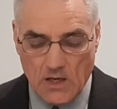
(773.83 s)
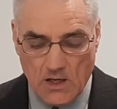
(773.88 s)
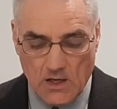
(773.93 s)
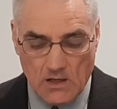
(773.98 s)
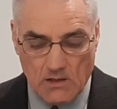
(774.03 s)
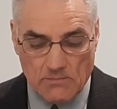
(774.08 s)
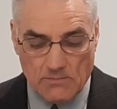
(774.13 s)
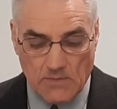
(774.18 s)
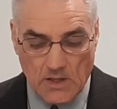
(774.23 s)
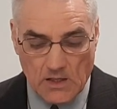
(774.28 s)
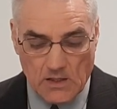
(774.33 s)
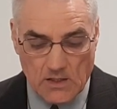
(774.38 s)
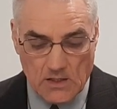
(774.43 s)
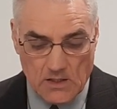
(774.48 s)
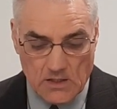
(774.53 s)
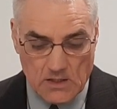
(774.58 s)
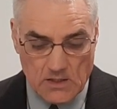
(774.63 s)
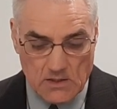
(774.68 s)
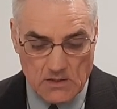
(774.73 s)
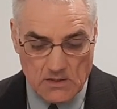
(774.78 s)
Um,
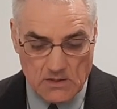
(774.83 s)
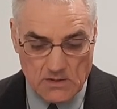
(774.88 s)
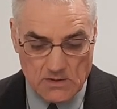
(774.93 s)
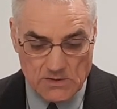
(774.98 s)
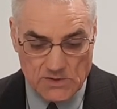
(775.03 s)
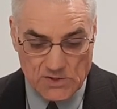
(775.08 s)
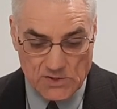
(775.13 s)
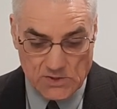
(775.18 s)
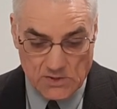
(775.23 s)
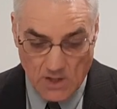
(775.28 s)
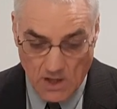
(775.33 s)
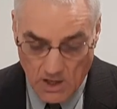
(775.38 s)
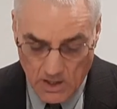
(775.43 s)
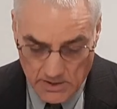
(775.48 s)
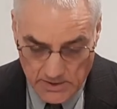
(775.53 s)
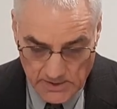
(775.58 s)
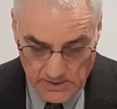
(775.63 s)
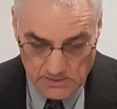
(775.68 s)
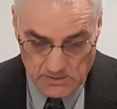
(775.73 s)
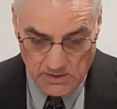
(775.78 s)

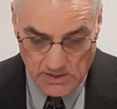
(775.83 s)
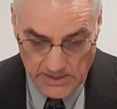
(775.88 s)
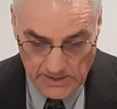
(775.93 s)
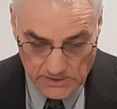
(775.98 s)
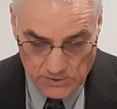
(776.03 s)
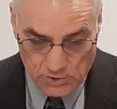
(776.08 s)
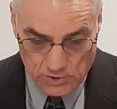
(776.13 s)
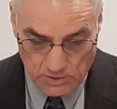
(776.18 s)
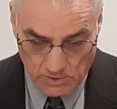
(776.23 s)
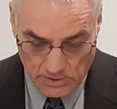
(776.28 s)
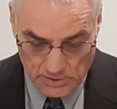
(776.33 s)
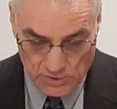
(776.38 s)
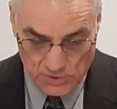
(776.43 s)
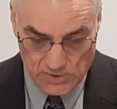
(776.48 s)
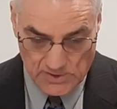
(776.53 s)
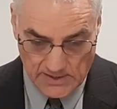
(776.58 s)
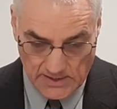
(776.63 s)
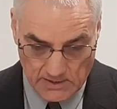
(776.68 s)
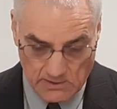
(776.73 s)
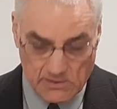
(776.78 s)
starting a
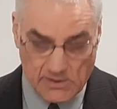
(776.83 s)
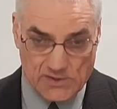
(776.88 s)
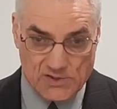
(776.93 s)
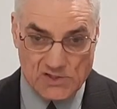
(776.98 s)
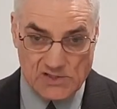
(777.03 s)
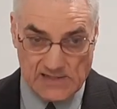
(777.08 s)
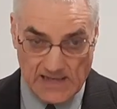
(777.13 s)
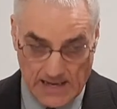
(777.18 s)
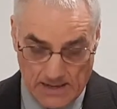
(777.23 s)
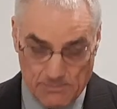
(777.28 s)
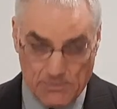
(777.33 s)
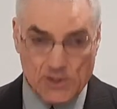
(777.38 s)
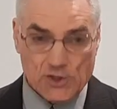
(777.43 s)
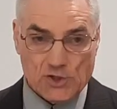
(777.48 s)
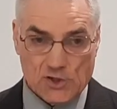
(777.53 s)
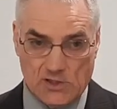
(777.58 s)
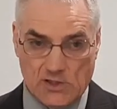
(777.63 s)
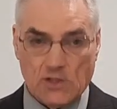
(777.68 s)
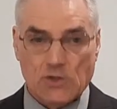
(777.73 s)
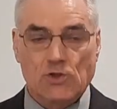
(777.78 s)
church there,
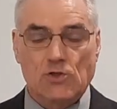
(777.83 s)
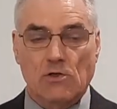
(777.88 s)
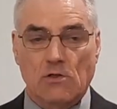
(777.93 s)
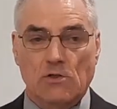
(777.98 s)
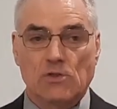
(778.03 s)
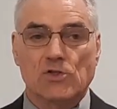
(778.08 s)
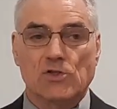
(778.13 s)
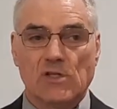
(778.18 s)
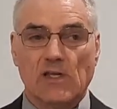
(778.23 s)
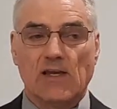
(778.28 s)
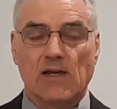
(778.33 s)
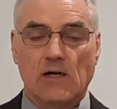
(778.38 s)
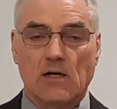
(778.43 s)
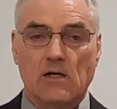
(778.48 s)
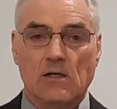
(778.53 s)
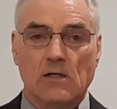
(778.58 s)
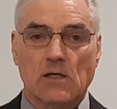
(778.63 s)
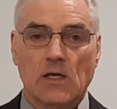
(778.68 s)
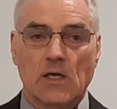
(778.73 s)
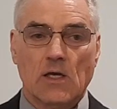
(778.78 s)
establishing a church
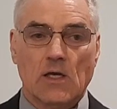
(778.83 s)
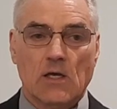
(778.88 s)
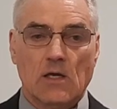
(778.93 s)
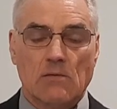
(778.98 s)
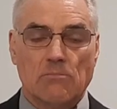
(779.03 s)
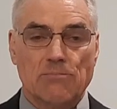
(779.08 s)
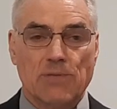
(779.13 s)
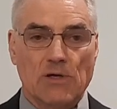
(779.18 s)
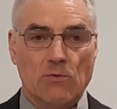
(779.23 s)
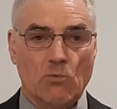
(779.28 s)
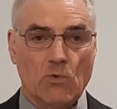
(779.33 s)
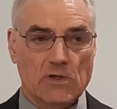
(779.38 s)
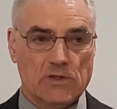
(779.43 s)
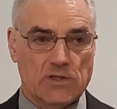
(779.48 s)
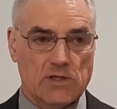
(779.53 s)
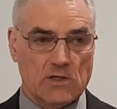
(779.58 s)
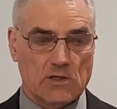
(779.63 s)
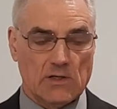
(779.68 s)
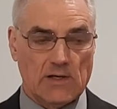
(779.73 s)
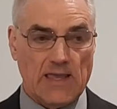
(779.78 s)
there, but what
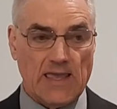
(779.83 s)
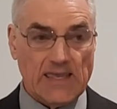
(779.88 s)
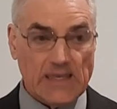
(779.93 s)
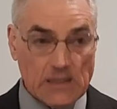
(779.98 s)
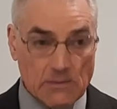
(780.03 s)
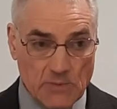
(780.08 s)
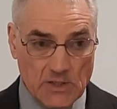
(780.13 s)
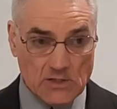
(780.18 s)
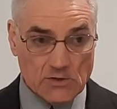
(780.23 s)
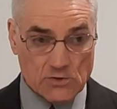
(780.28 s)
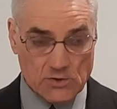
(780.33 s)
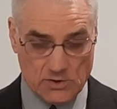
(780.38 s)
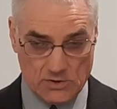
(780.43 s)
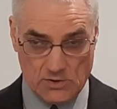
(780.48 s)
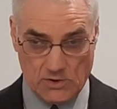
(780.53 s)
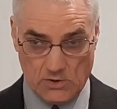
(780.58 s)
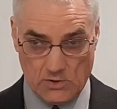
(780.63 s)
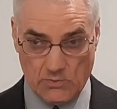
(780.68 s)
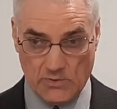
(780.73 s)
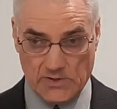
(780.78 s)
they're aiming to
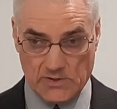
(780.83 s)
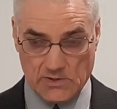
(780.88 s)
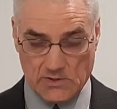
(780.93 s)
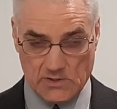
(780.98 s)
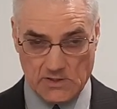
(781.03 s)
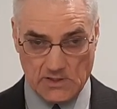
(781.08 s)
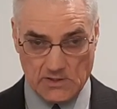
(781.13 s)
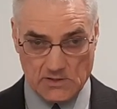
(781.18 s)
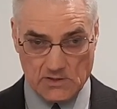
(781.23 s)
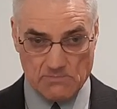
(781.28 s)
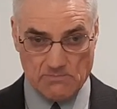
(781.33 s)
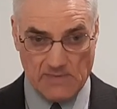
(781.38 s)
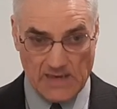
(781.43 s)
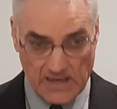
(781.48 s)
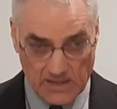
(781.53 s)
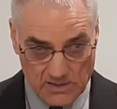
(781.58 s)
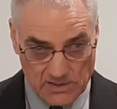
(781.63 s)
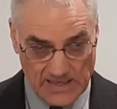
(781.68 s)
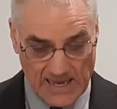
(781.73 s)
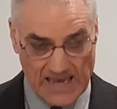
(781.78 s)
do is, is
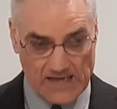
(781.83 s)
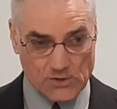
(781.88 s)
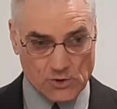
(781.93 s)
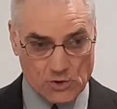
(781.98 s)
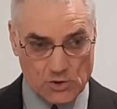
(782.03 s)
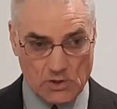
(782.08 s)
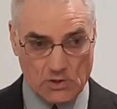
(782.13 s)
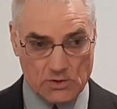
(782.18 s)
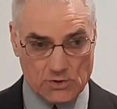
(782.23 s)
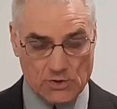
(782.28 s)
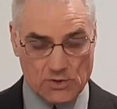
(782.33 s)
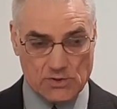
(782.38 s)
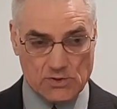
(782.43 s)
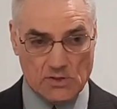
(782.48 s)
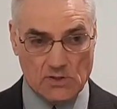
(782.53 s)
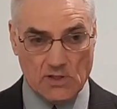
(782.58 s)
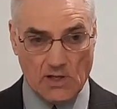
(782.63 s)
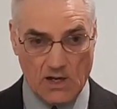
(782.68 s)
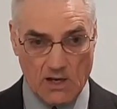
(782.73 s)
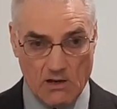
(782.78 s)
make that church
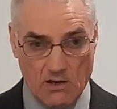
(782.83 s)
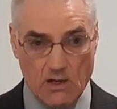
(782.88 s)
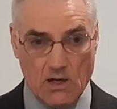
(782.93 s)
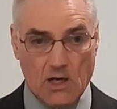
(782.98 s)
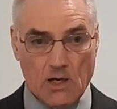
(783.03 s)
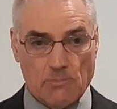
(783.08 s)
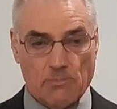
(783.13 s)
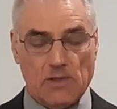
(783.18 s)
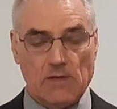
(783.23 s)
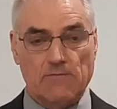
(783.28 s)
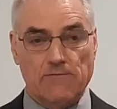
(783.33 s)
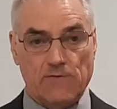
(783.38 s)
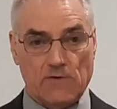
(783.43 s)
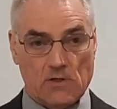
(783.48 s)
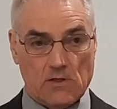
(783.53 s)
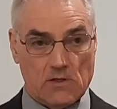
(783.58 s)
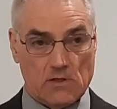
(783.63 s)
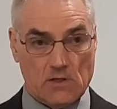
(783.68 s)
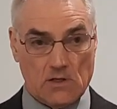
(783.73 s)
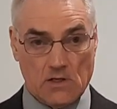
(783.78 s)
the hub
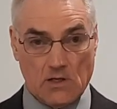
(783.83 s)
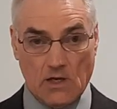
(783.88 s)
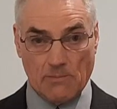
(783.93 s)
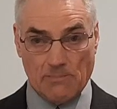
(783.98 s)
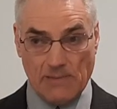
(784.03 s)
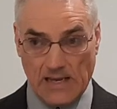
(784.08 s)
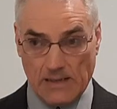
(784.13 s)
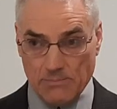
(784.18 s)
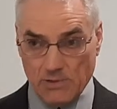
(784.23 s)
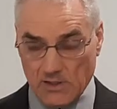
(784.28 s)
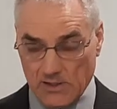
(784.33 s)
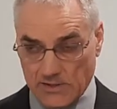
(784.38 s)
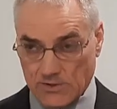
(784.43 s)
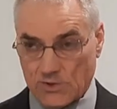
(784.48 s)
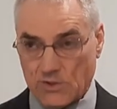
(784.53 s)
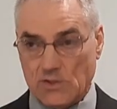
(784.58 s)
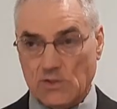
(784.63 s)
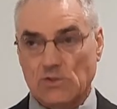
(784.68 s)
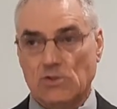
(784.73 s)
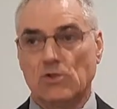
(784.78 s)
for Bible
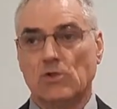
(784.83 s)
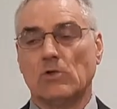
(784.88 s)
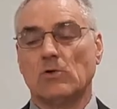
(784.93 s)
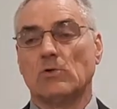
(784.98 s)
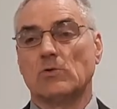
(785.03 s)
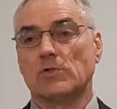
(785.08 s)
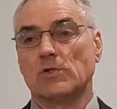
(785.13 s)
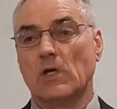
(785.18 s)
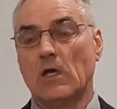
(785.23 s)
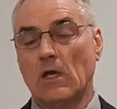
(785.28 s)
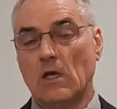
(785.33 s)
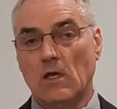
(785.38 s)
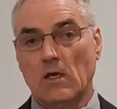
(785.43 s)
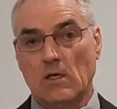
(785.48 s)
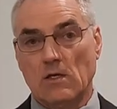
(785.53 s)
Institute.